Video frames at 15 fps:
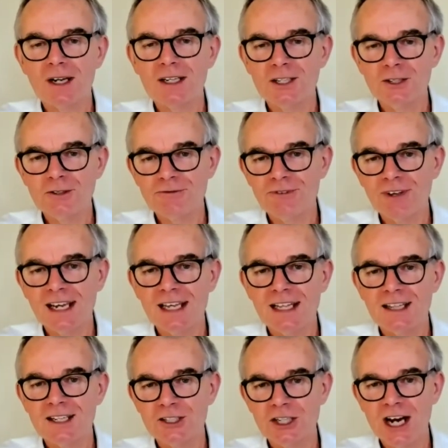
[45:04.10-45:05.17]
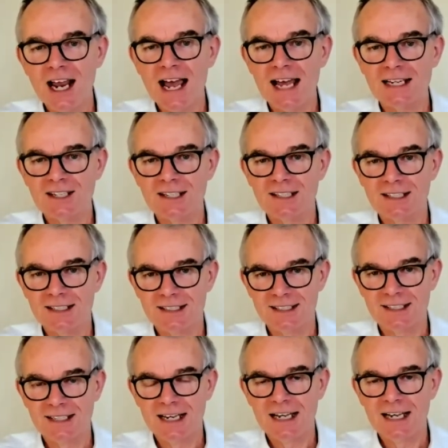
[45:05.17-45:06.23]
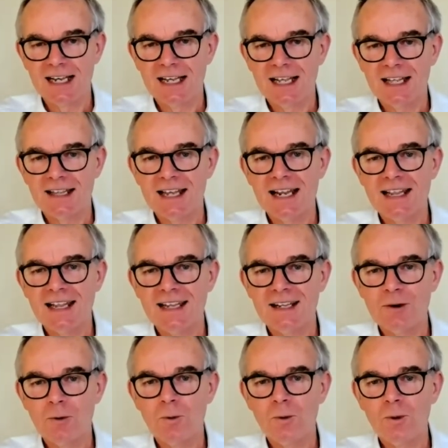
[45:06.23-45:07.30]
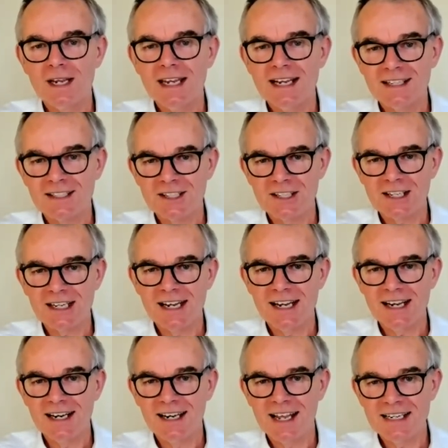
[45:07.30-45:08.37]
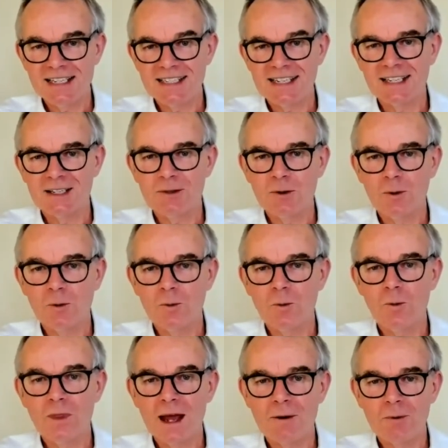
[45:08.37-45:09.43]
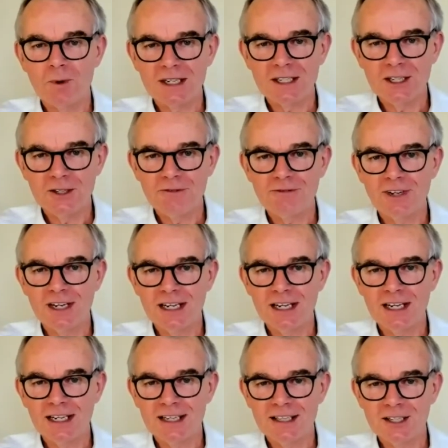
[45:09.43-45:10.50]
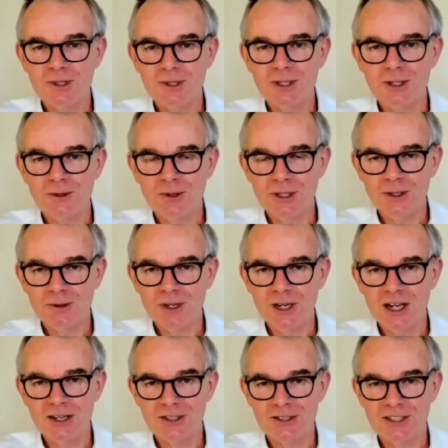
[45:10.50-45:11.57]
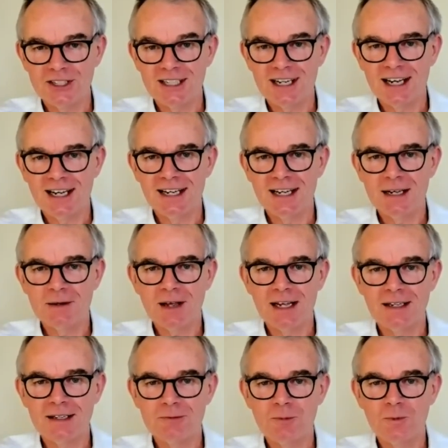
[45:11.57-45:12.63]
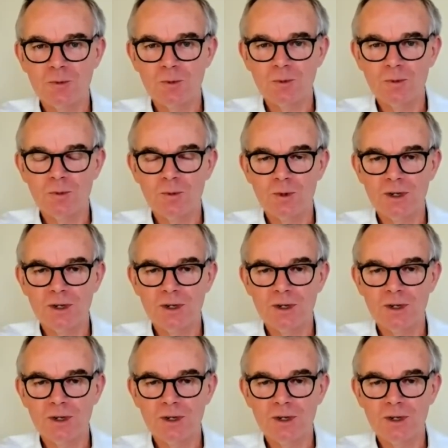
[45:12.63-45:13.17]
one new thing in the chat, then we can see later that one new thing that you learnt, and